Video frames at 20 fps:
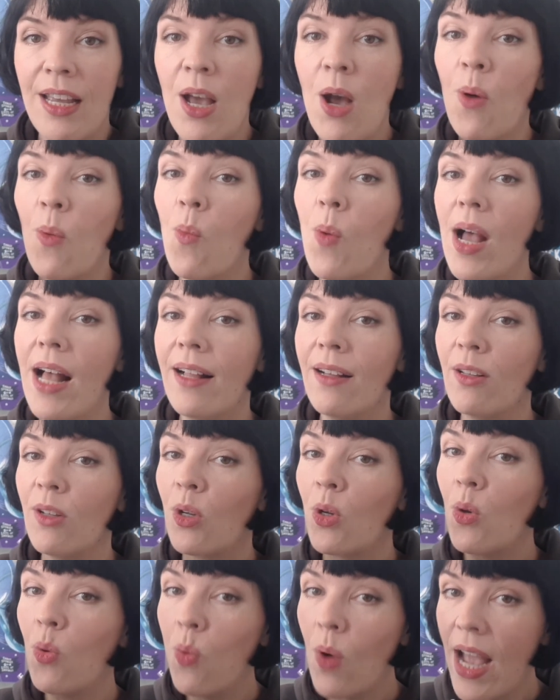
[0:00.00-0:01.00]
Well,
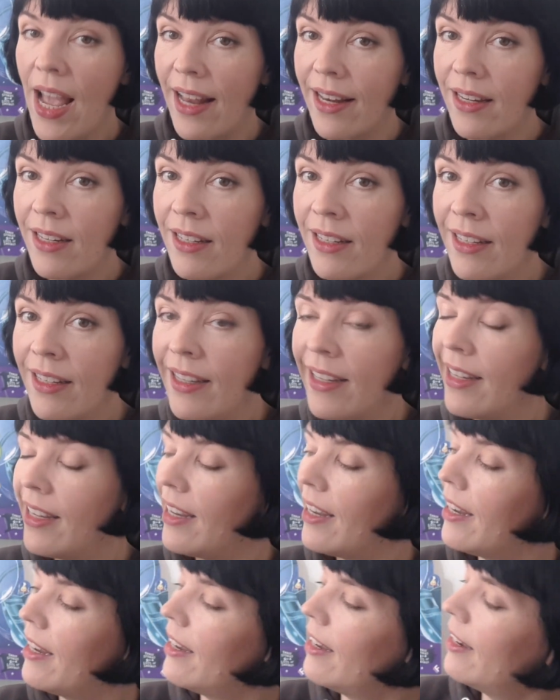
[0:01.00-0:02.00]
Gwen
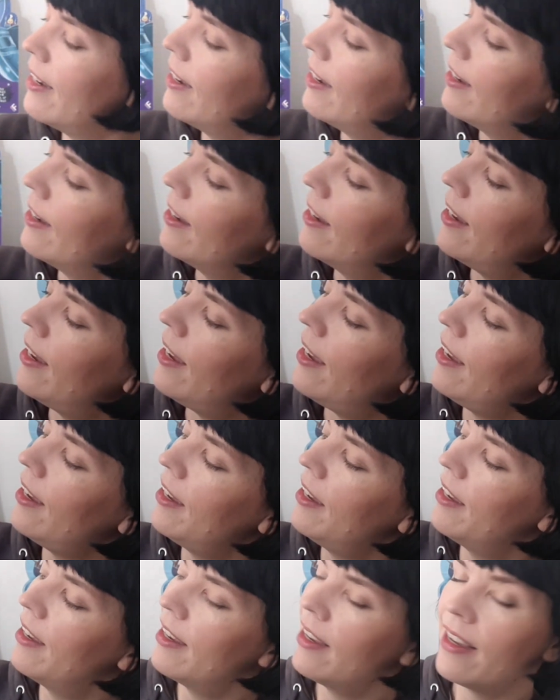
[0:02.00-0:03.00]
here,
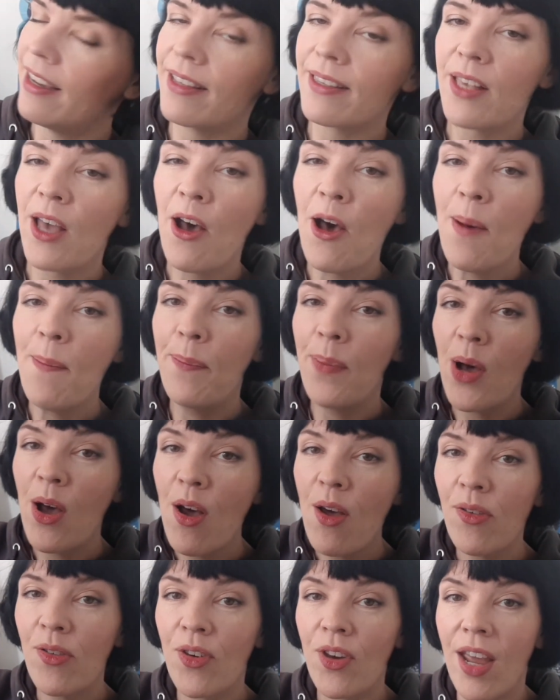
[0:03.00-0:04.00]
it's her
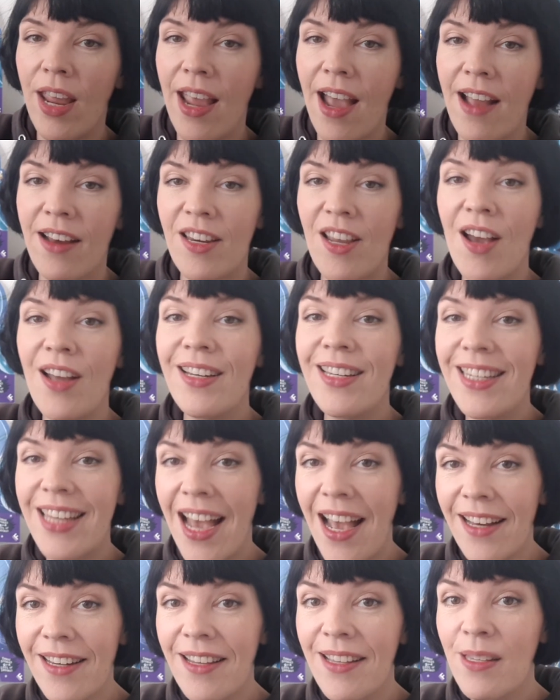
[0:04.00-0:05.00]
birthday and her
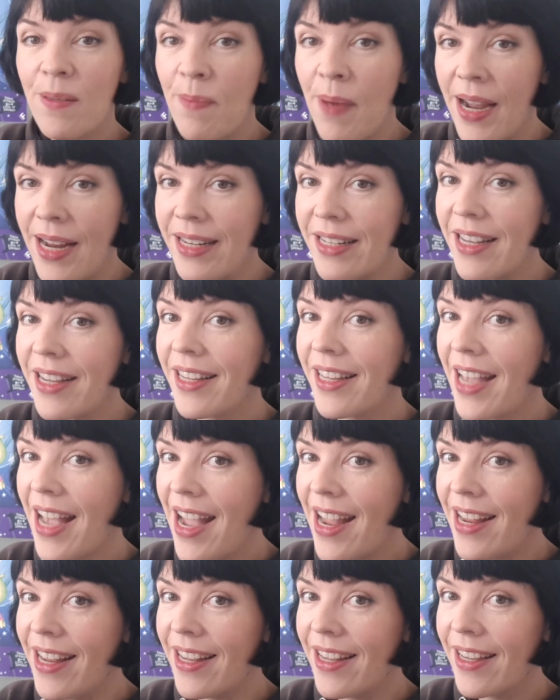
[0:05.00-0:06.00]
dad has made a
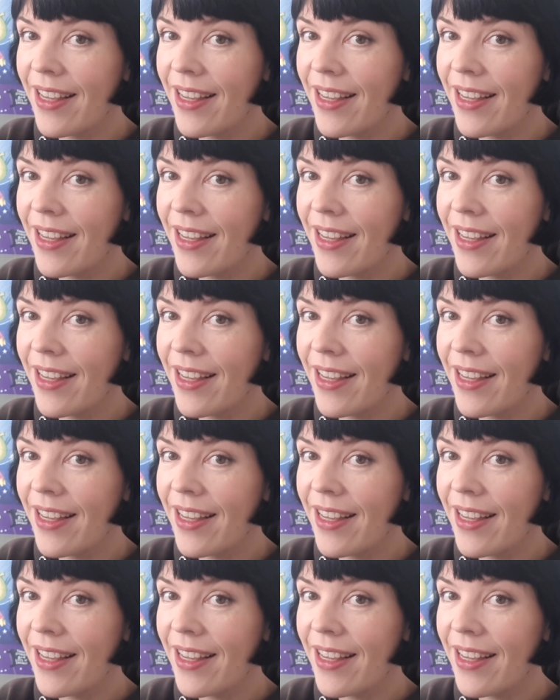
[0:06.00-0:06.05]
cake.